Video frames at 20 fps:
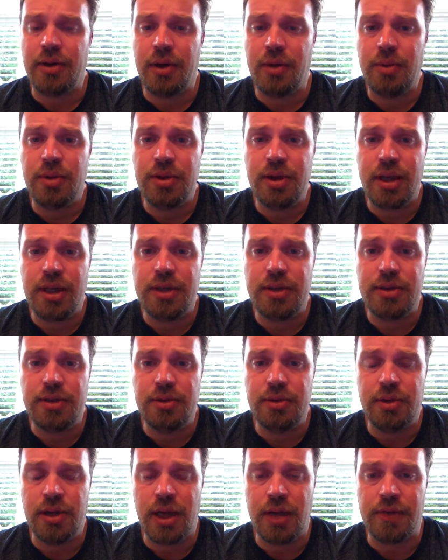would like
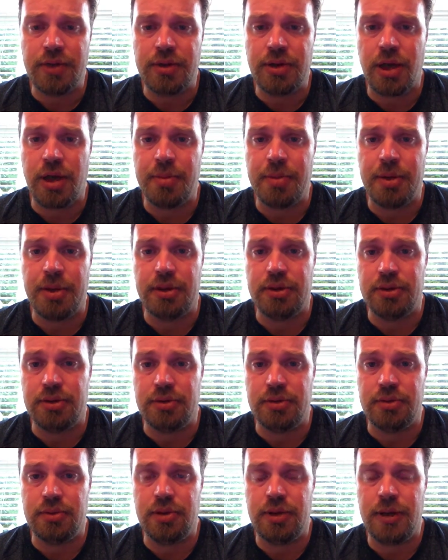to have a topic
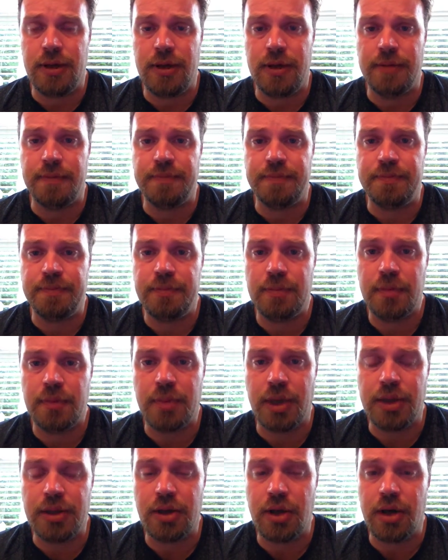to
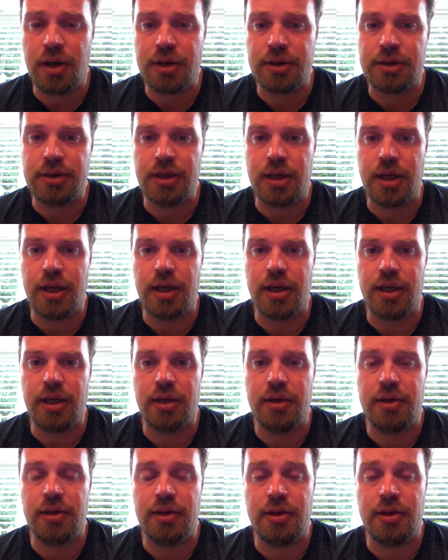my talks. I